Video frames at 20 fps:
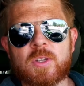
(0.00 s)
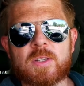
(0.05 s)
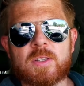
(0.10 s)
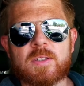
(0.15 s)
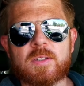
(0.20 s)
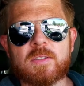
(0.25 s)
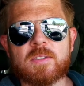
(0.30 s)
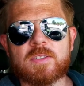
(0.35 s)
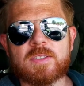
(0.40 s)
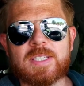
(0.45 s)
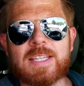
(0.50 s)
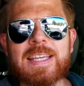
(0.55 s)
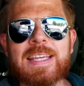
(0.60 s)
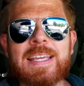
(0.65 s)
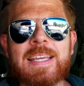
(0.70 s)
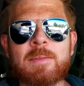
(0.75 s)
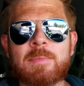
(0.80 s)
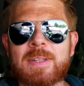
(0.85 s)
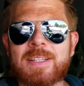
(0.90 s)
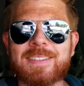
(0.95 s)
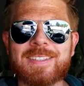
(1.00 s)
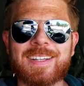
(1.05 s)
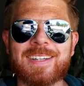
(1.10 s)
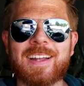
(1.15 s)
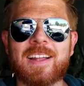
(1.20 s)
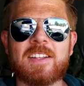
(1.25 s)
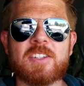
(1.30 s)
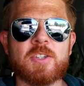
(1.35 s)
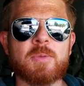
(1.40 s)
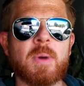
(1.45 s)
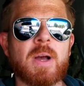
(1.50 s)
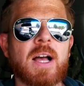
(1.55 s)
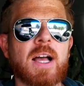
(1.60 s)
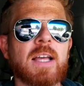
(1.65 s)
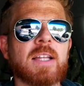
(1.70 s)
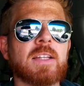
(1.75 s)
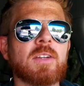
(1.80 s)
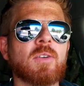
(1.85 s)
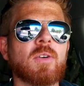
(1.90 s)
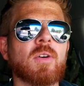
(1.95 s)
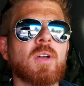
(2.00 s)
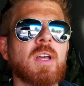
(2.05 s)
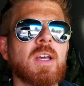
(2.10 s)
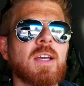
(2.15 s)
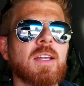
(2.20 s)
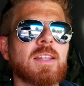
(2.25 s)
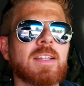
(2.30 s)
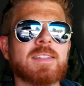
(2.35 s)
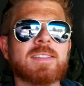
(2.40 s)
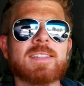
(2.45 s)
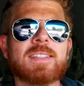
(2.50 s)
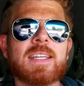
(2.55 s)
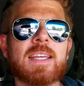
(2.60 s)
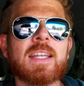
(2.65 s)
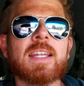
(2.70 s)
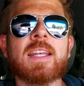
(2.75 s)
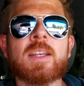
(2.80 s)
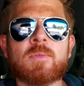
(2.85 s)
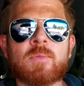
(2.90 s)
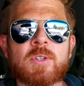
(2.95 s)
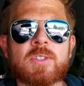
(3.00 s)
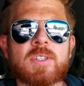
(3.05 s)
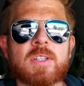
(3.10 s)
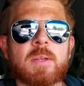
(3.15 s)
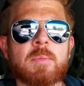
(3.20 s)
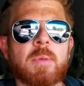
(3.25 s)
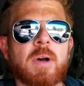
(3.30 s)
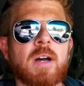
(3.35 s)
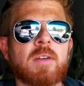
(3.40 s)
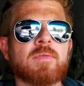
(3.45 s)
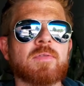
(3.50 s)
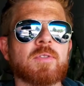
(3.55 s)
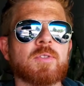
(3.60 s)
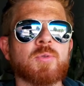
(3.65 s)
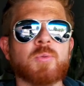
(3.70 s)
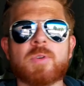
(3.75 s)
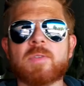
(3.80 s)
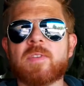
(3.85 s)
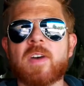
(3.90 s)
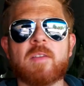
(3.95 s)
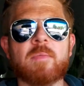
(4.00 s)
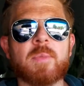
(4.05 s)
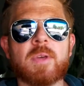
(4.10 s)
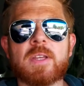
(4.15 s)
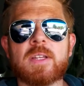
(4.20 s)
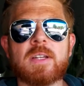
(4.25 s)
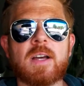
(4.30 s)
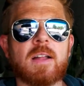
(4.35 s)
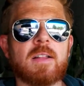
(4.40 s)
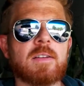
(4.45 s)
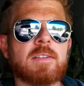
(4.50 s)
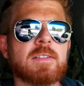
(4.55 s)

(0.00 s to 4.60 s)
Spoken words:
the team and the technology behind it all that CNN recently bought for $25 million.